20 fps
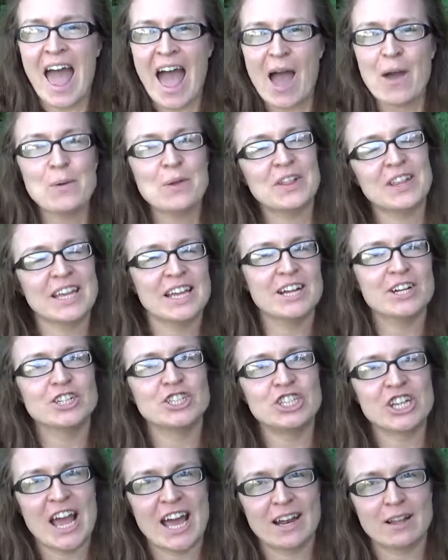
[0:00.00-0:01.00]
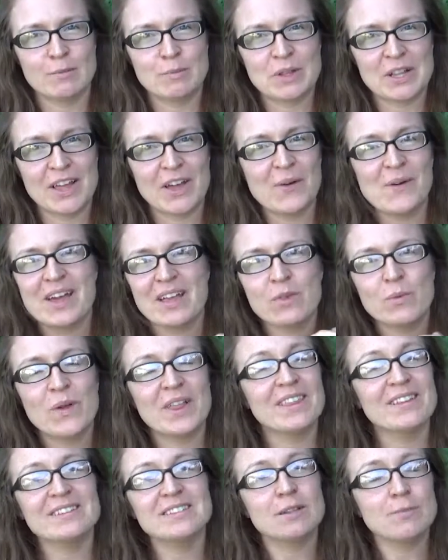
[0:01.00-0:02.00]
I will link her channel below as
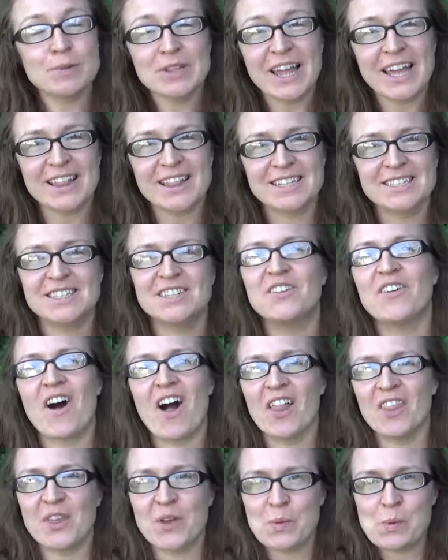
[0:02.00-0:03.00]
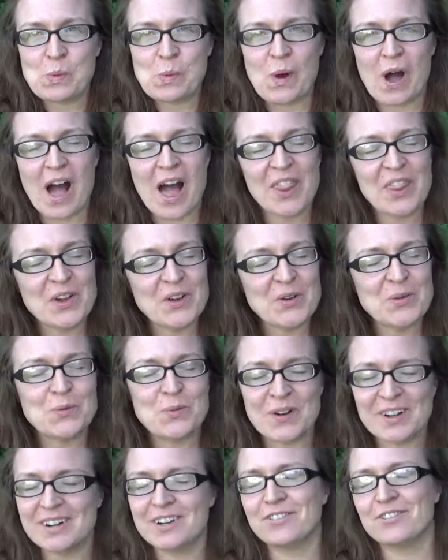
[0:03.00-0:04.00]
well as the playlist of all the other
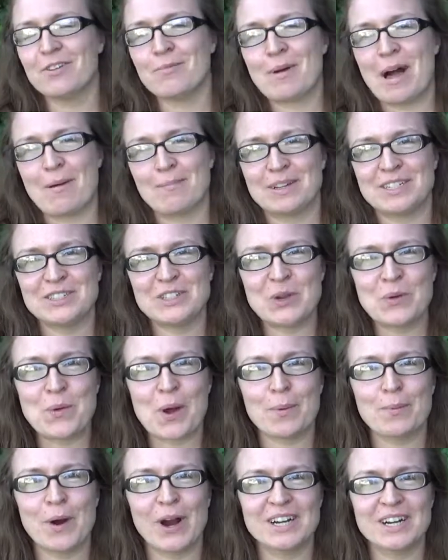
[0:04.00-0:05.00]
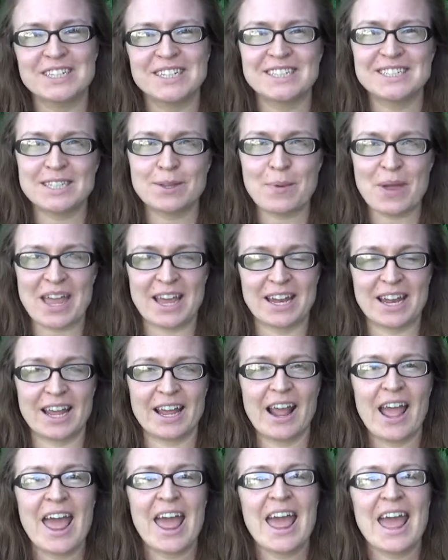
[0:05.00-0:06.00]
wonderful mamas who are
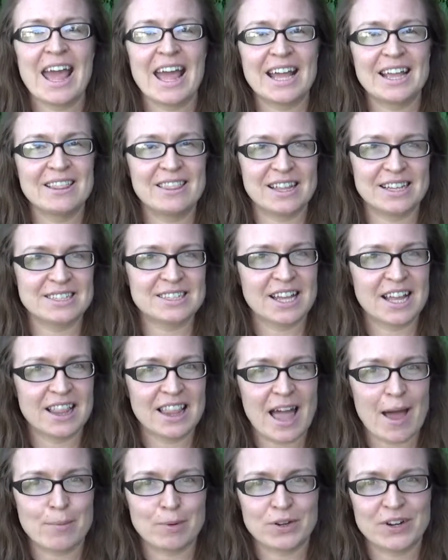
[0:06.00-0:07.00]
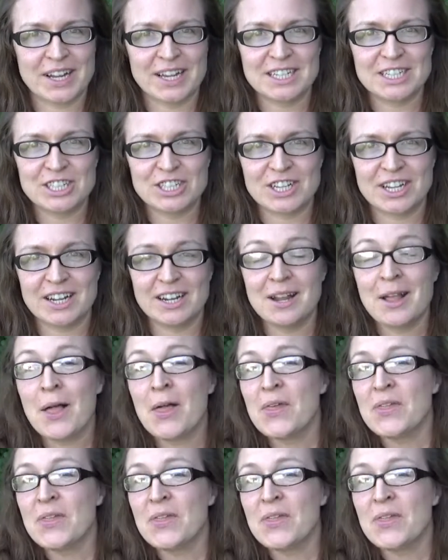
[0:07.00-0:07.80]
participating in this collaboration.